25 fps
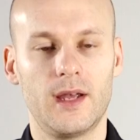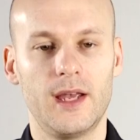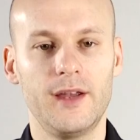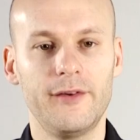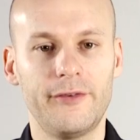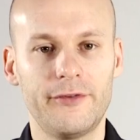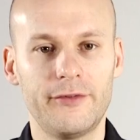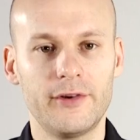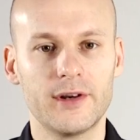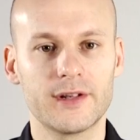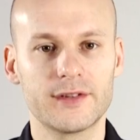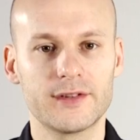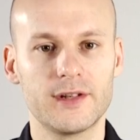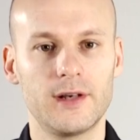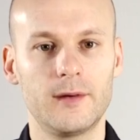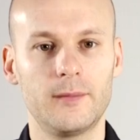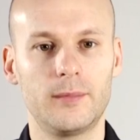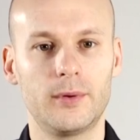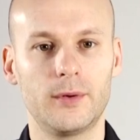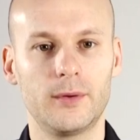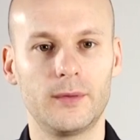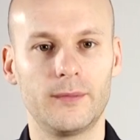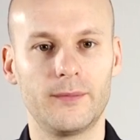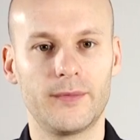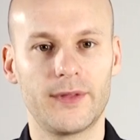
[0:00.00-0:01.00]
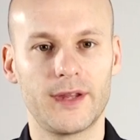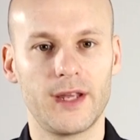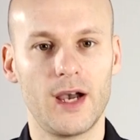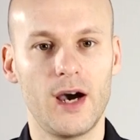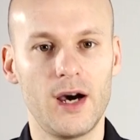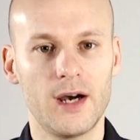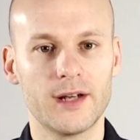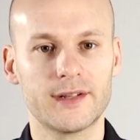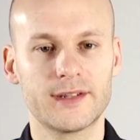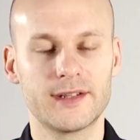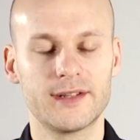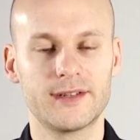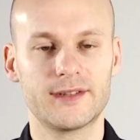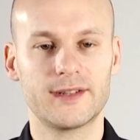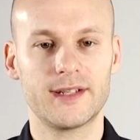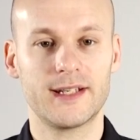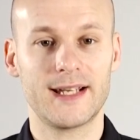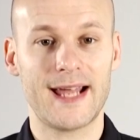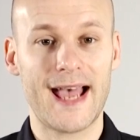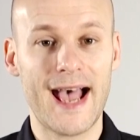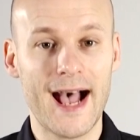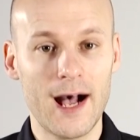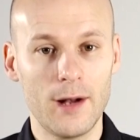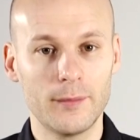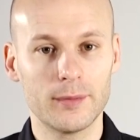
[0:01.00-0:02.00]
If, for example, the artist and
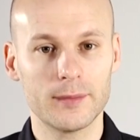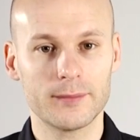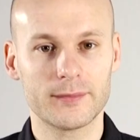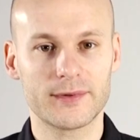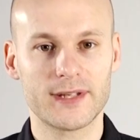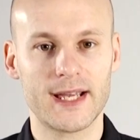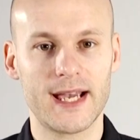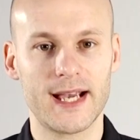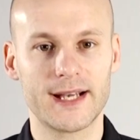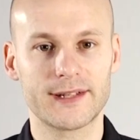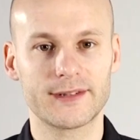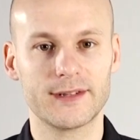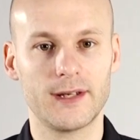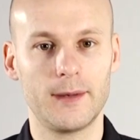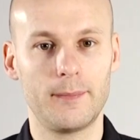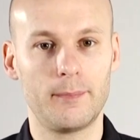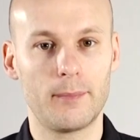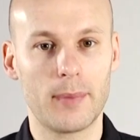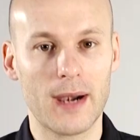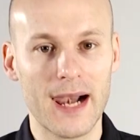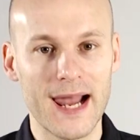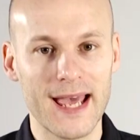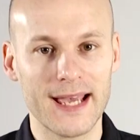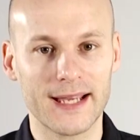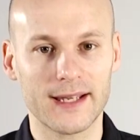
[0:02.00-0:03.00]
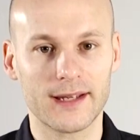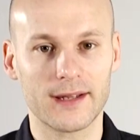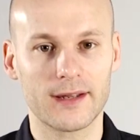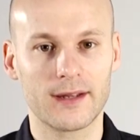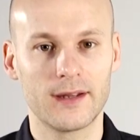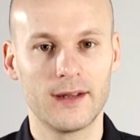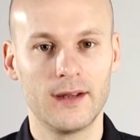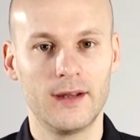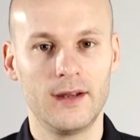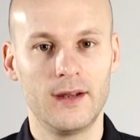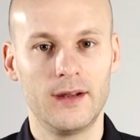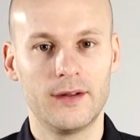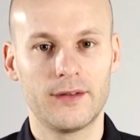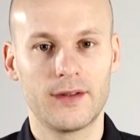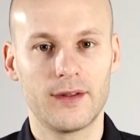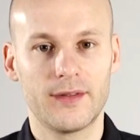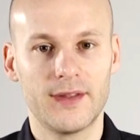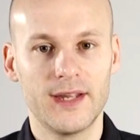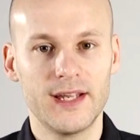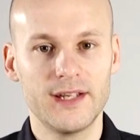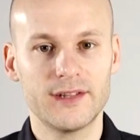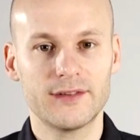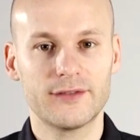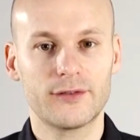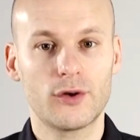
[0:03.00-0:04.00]
album tags are blank, then
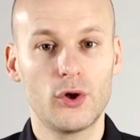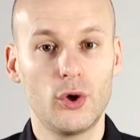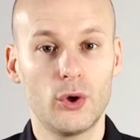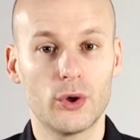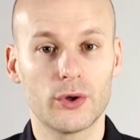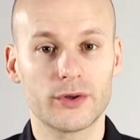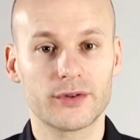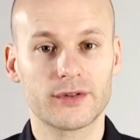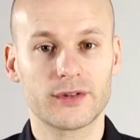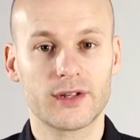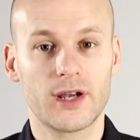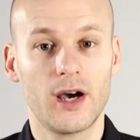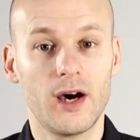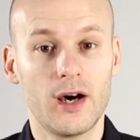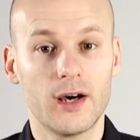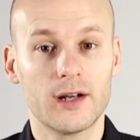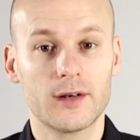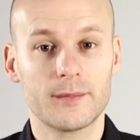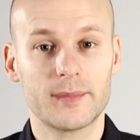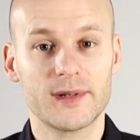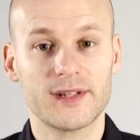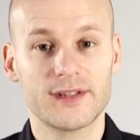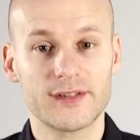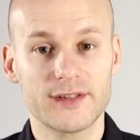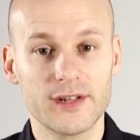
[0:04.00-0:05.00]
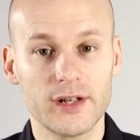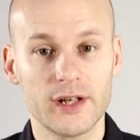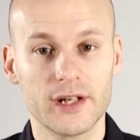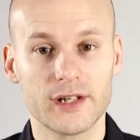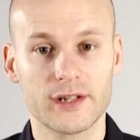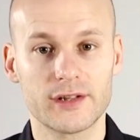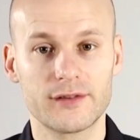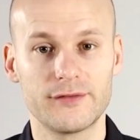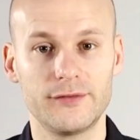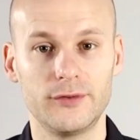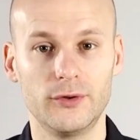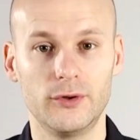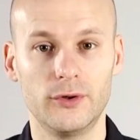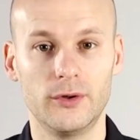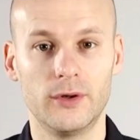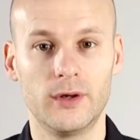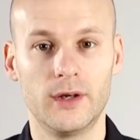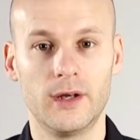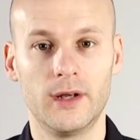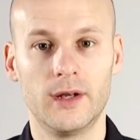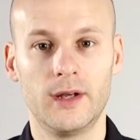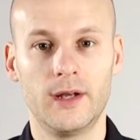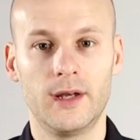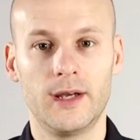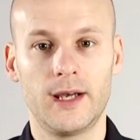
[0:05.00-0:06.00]
these of course can't be searched for
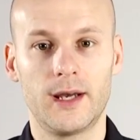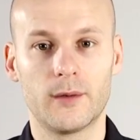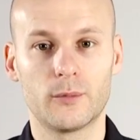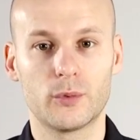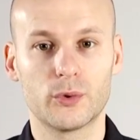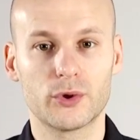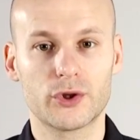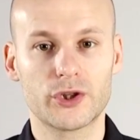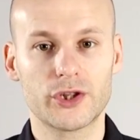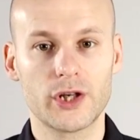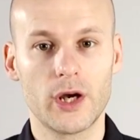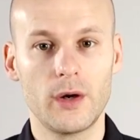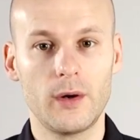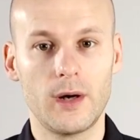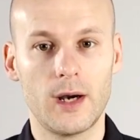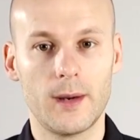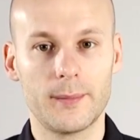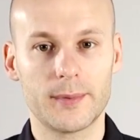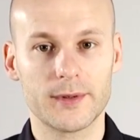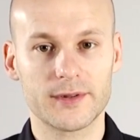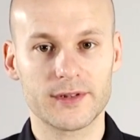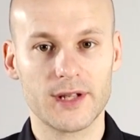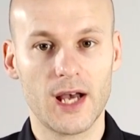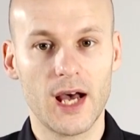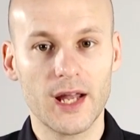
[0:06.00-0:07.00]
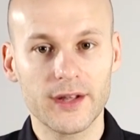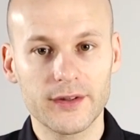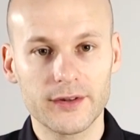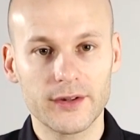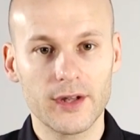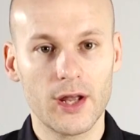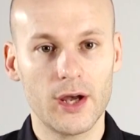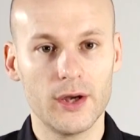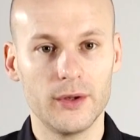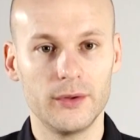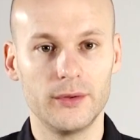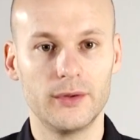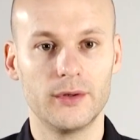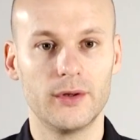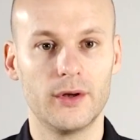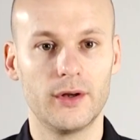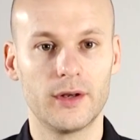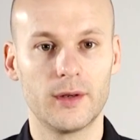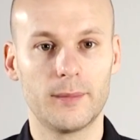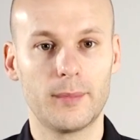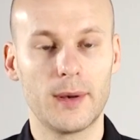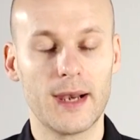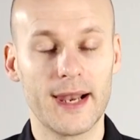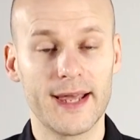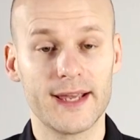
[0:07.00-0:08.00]
and will show up as unknown on
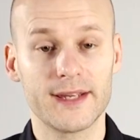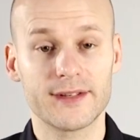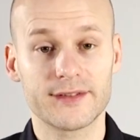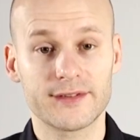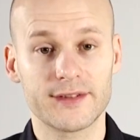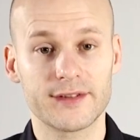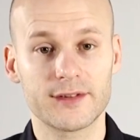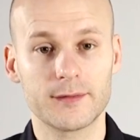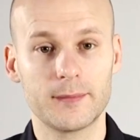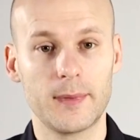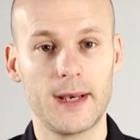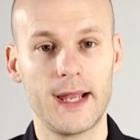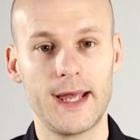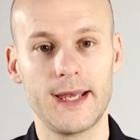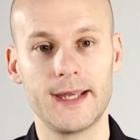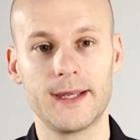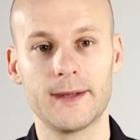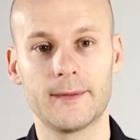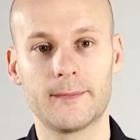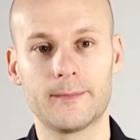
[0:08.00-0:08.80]
a player's display.